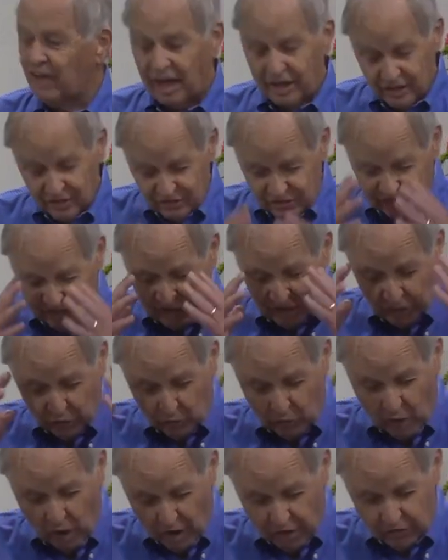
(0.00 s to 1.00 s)
I can still
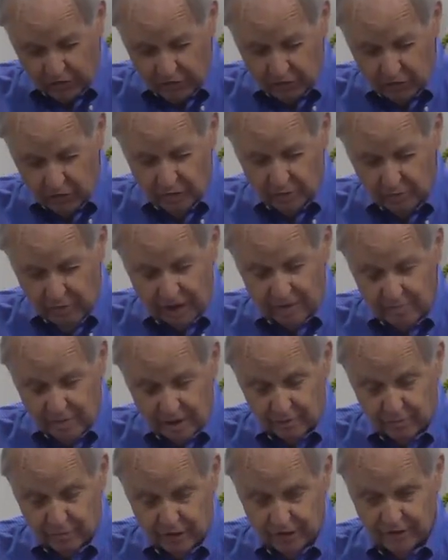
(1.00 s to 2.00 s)
walk through in my
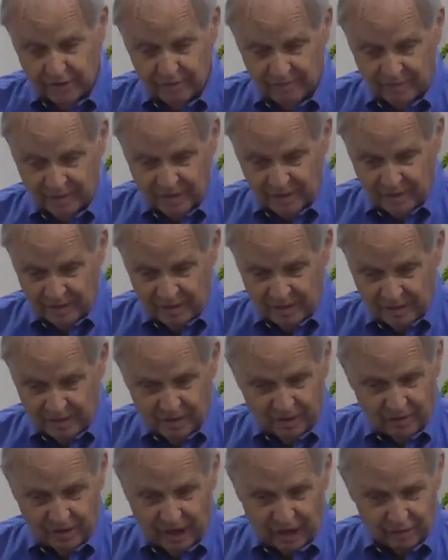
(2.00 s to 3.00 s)
memory
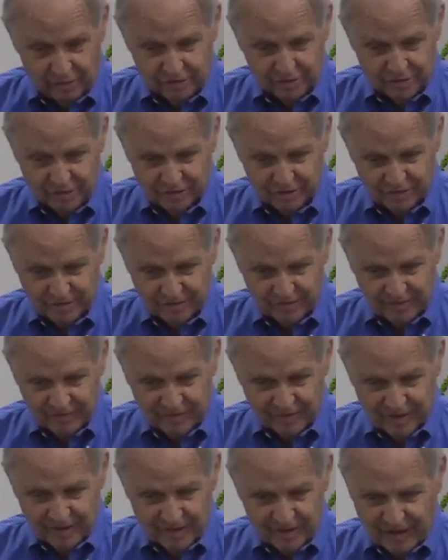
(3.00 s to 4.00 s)
her house,
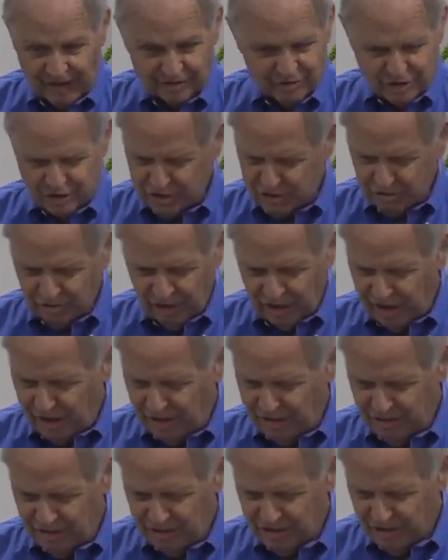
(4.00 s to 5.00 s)
that
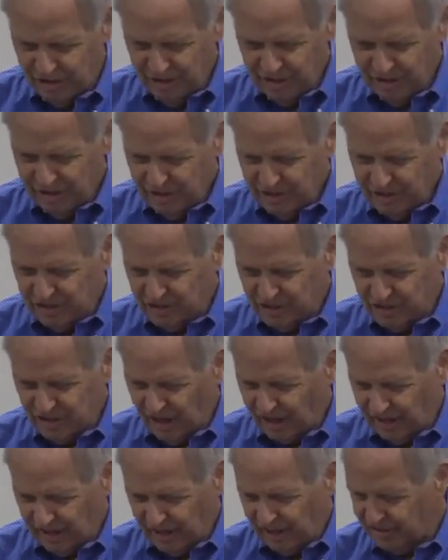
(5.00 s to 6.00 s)
strange
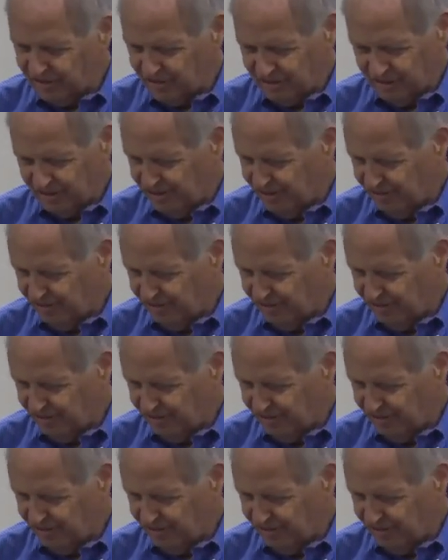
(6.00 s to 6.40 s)
sawdust